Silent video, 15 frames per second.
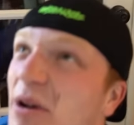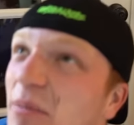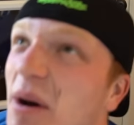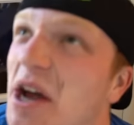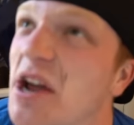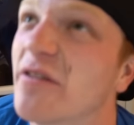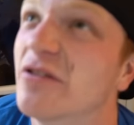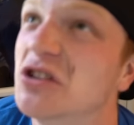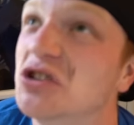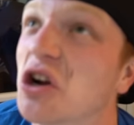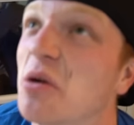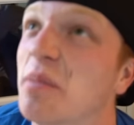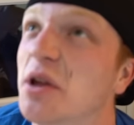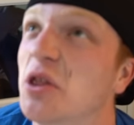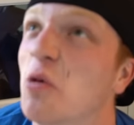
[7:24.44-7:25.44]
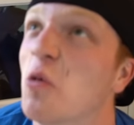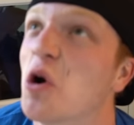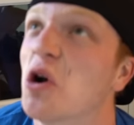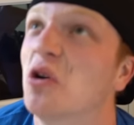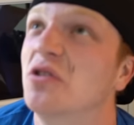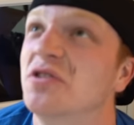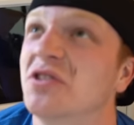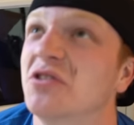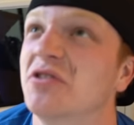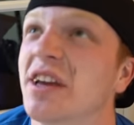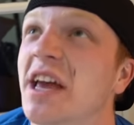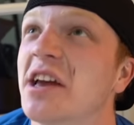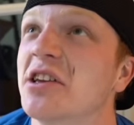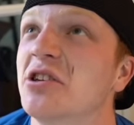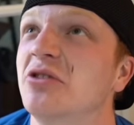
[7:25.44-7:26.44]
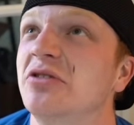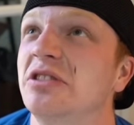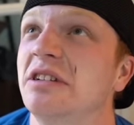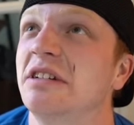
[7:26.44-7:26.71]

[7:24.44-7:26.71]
I'm gonna buy every Sharpie in the world so you can't use